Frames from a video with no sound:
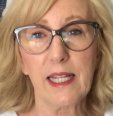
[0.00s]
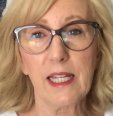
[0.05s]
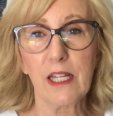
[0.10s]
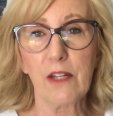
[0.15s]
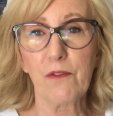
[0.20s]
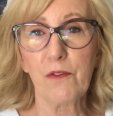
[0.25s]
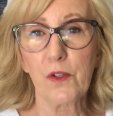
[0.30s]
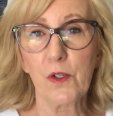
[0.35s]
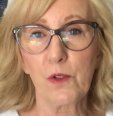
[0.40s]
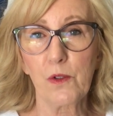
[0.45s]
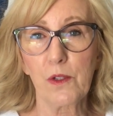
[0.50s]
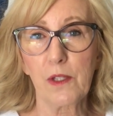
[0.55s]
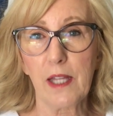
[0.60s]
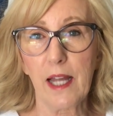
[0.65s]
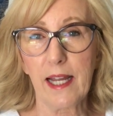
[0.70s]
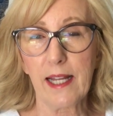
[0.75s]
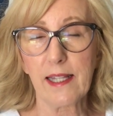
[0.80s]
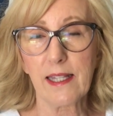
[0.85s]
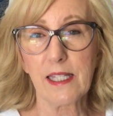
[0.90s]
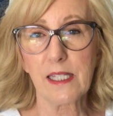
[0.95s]
If you
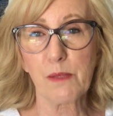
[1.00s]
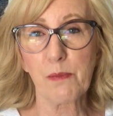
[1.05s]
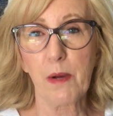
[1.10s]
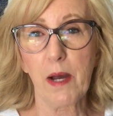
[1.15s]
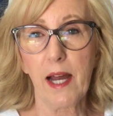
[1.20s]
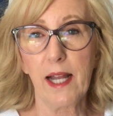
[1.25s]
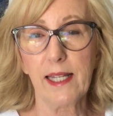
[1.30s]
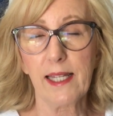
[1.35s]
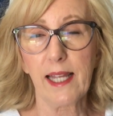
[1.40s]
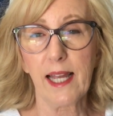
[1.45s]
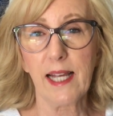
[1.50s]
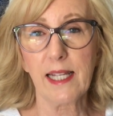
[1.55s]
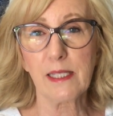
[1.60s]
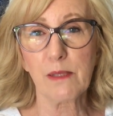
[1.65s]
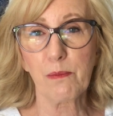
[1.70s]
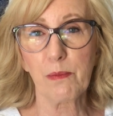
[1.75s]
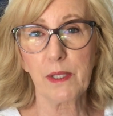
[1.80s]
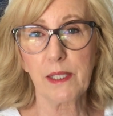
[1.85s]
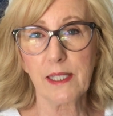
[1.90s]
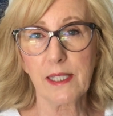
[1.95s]
like this
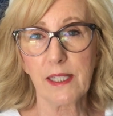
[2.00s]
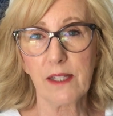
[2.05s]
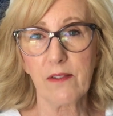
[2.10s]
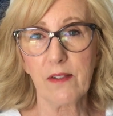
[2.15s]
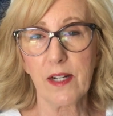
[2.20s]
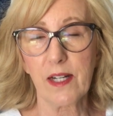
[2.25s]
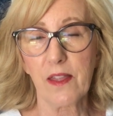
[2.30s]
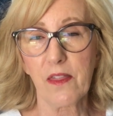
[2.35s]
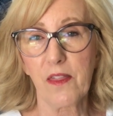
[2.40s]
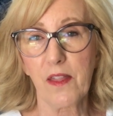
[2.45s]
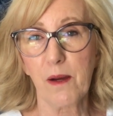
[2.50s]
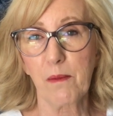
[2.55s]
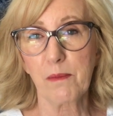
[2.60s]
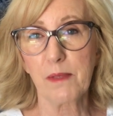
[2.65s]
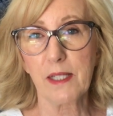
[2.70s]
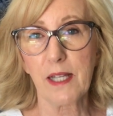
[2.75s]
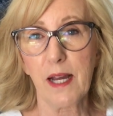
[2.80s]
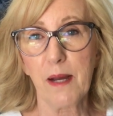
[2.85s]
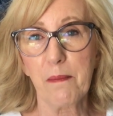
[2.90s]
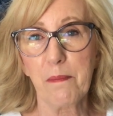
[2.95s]
podcast, please give it a
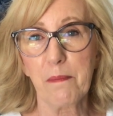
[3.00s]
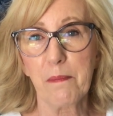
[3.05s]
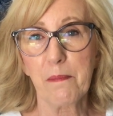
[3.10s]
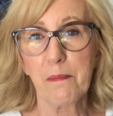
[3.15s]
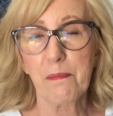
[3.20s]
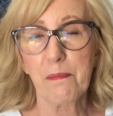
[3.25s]
thumbs up.